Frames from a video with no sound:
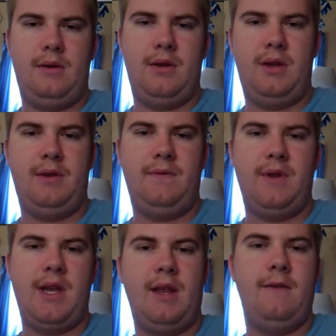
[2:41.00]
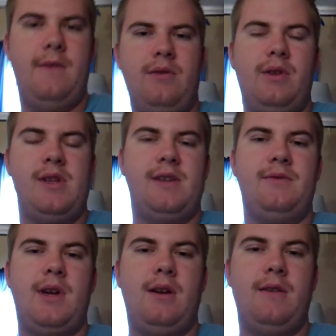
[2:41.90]
Just for the hell of it, really, is
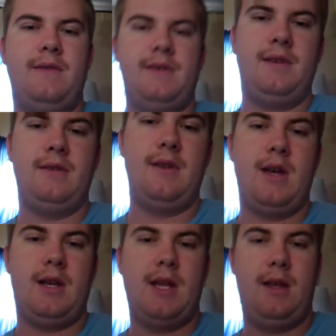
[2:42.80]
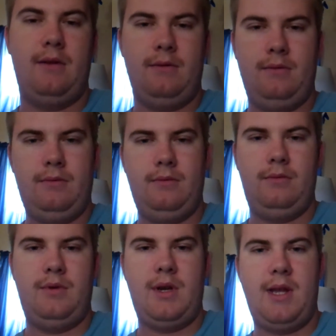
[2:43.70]
why all this has gone down.
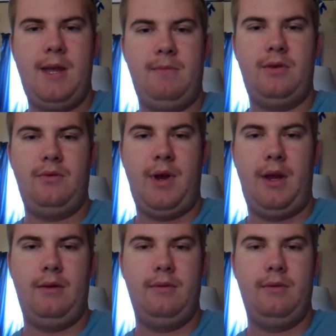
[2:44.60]
Trying to keep it straight.